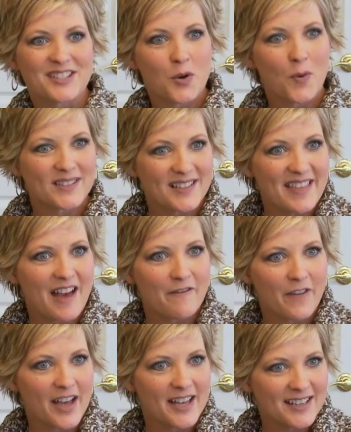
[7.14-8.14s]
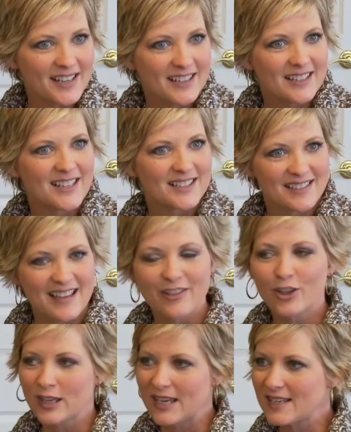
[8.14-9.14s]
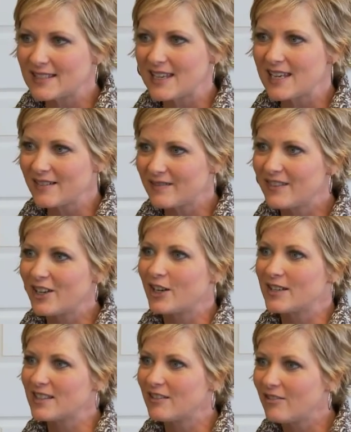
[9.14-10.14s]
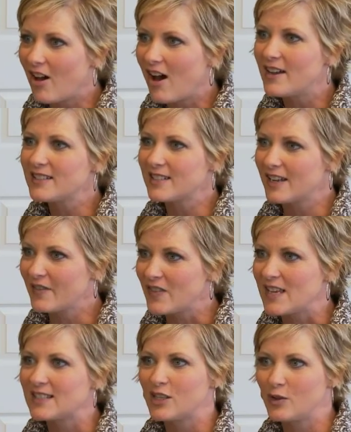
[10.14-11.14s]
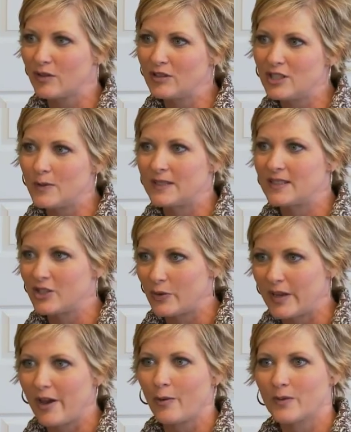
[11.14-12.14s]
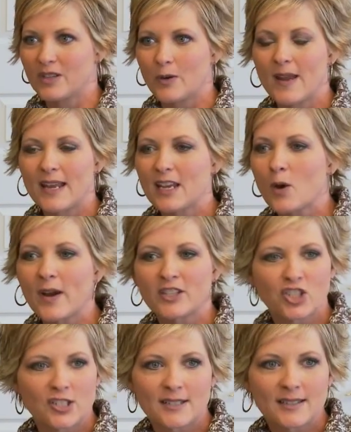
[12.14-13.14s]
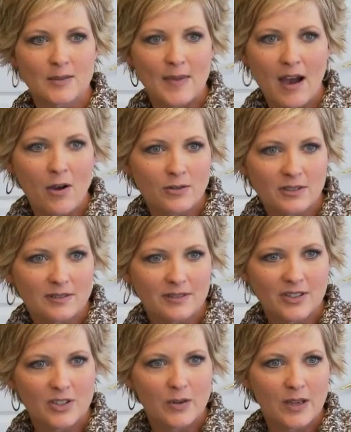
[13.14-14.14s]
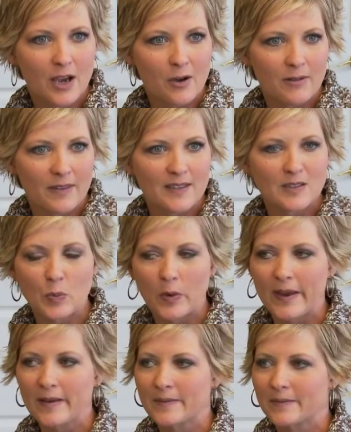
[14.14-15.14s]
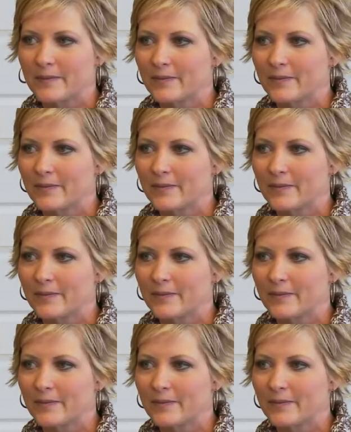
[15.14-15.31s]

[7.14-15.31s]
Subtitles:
so wasn't that fun? Doesn't that look easy? There is a lot of things that you can do in Studio. So any questions about Studio at this point?